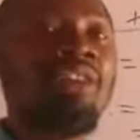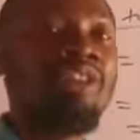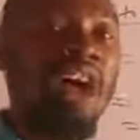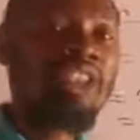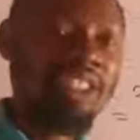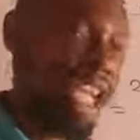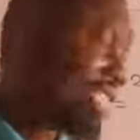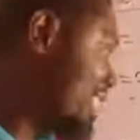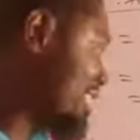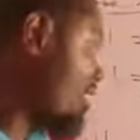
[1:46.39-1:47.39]
just
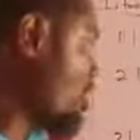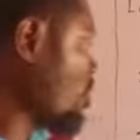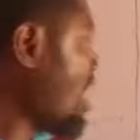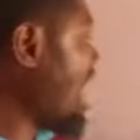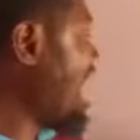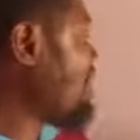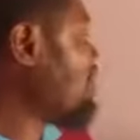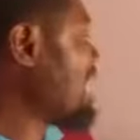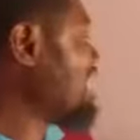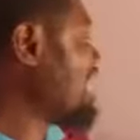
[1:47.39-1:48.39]
take the 0 you
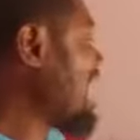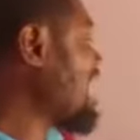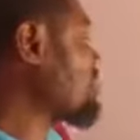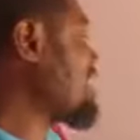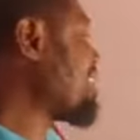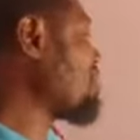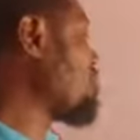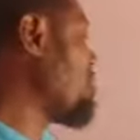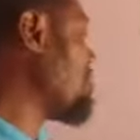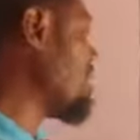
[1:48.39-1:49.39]
have and add to that number.